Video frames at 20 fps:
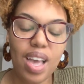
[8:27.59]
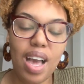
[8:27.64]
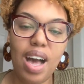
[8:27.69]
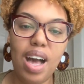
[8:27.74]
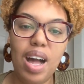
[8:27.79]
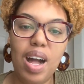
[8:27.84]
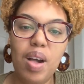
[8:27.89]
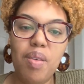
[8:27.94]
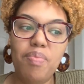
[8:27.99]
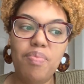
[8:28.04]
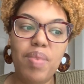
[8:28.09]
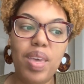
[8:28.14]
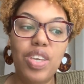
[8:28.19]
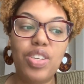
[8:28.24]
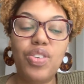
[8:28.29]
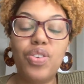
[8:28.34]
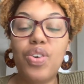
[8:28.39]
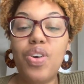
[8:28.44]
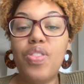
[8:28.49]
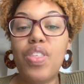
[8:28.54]
Make
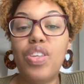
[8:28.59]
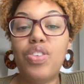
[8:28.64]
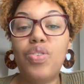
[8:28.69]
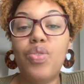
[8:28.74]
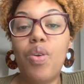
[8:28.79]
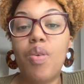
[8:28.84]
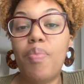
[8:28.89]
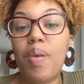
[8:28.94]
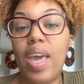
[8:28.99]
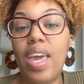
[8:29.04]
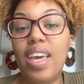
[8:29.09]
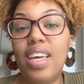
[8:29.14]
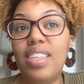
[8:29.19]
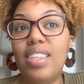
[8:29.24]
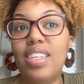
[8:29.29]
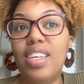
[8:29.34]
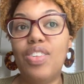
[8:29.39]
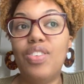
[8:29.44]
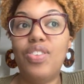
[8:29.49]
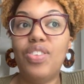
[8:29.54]
sure that you are paying
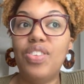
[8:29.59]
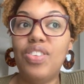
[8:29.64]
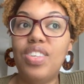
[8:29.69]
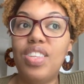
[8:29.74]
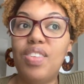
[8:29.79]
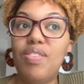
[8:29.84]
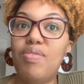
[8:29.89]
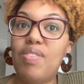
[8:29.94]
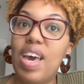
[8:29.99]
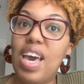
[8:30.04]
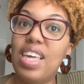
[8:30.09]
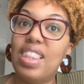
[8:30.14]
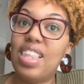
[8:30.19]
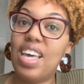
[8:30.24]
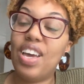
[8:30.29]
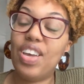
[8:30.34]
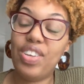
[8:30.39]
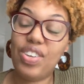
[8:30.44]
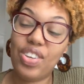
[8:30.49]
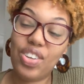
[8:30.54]
attention to the fact
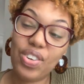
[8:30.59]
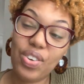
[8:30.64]
that you're